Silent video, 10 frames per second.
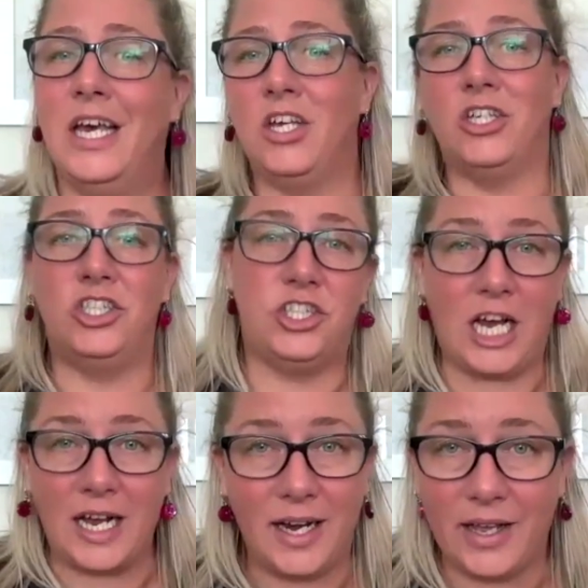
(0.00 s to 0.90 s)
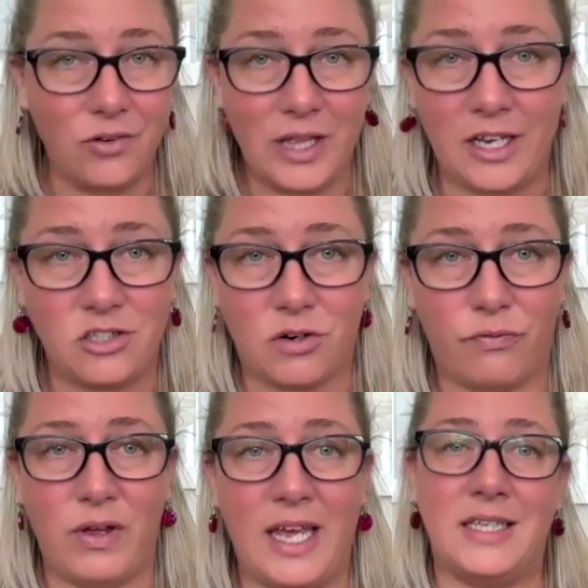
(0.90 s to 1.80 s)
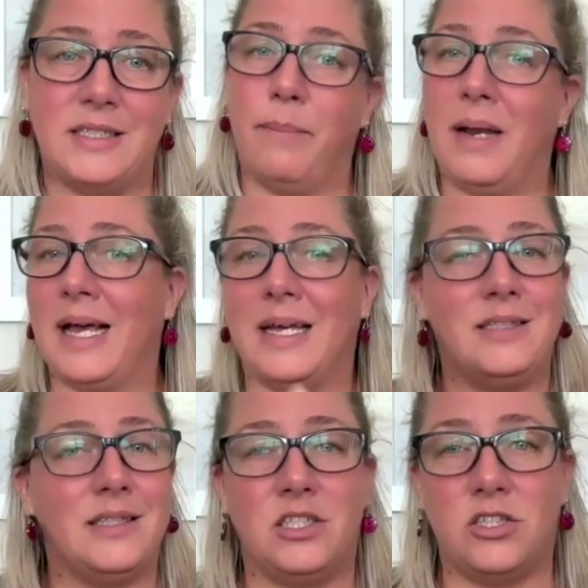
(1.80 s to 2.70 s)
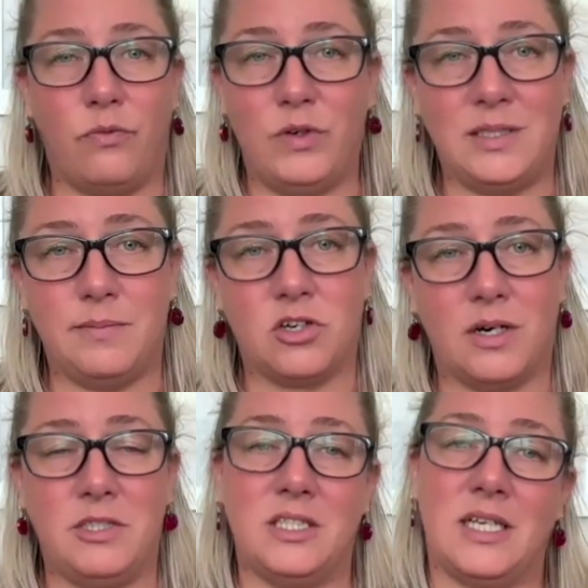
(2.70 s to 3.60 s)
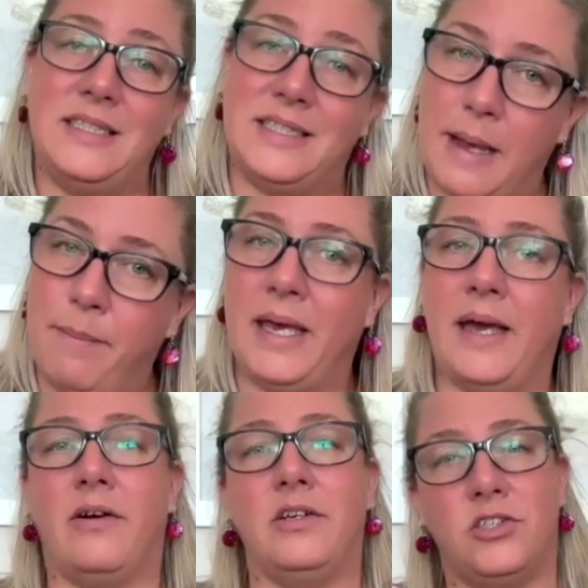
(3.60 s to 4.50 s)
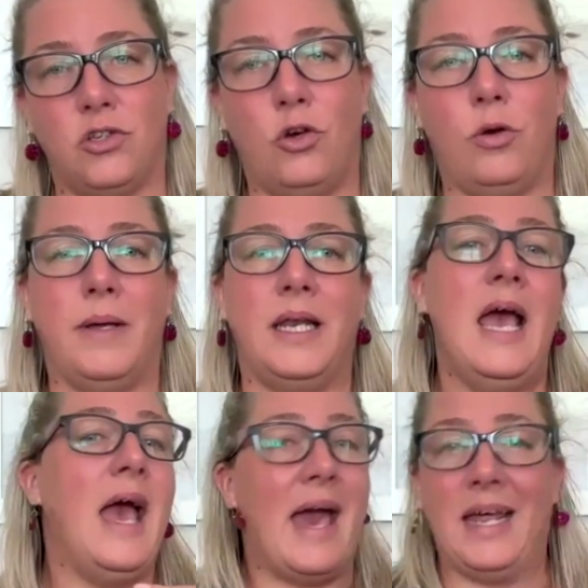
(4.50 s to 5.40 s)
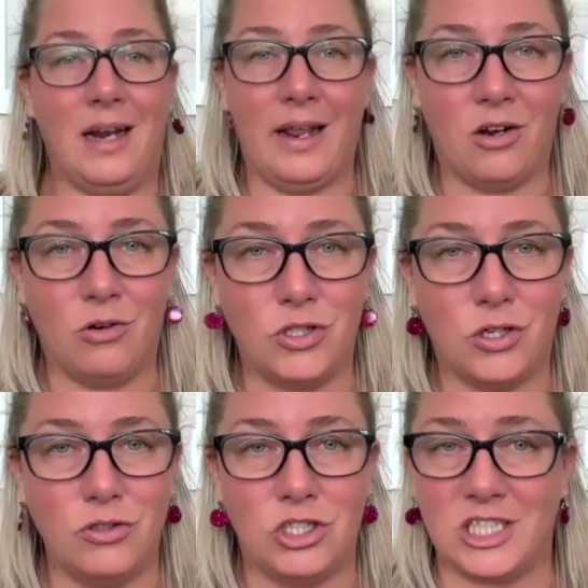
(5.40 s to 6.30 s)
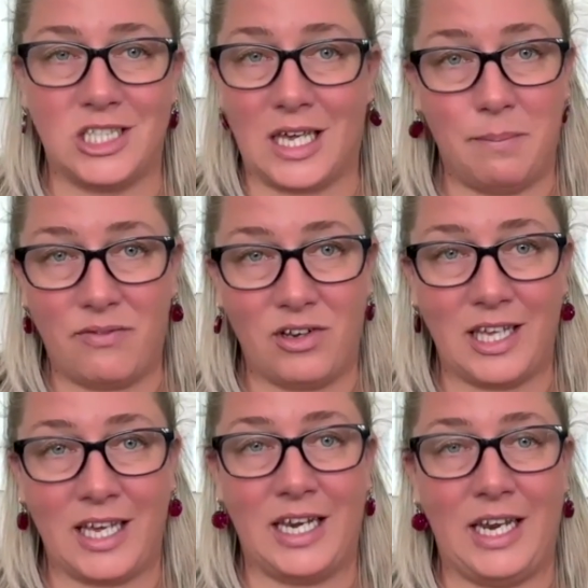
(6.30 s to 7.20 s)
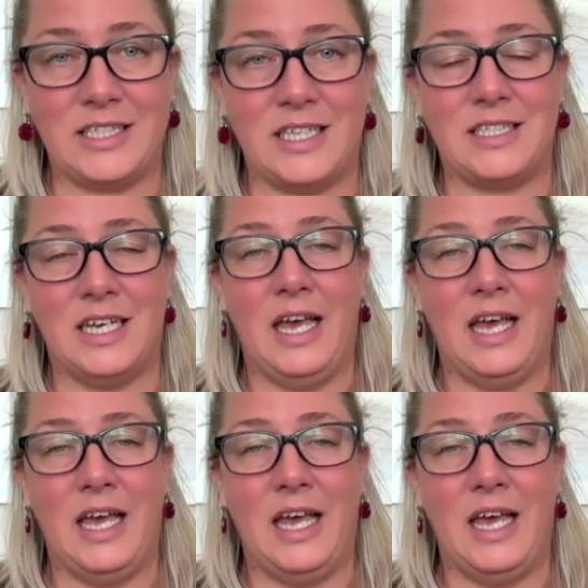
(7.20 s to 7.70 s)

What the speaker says: you're juggling all the extra fees and plugins and software subscriptions like Zapier and Zoom and analytical tools just to keep everything connected.